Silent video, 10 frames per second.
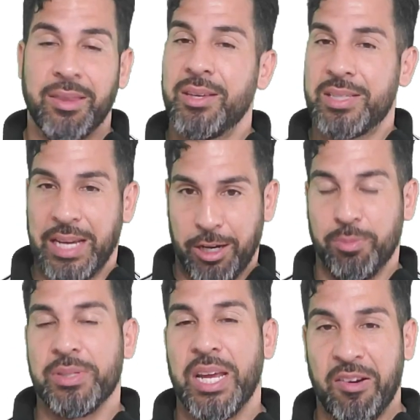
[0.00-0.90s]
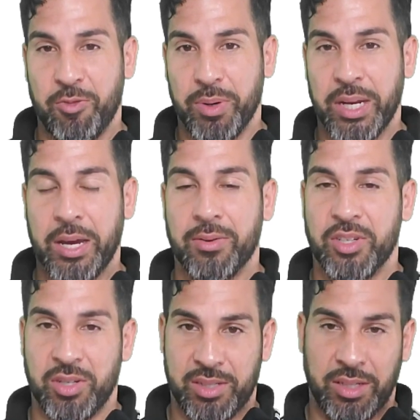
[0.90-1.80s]
this helps everybody out
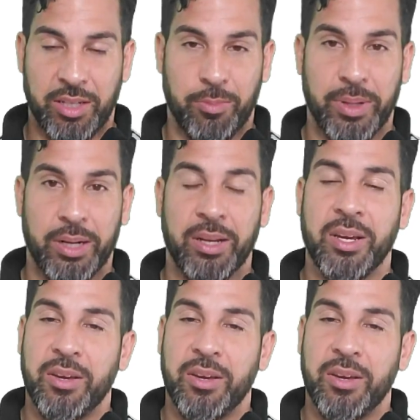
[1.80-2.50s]
just a little bit,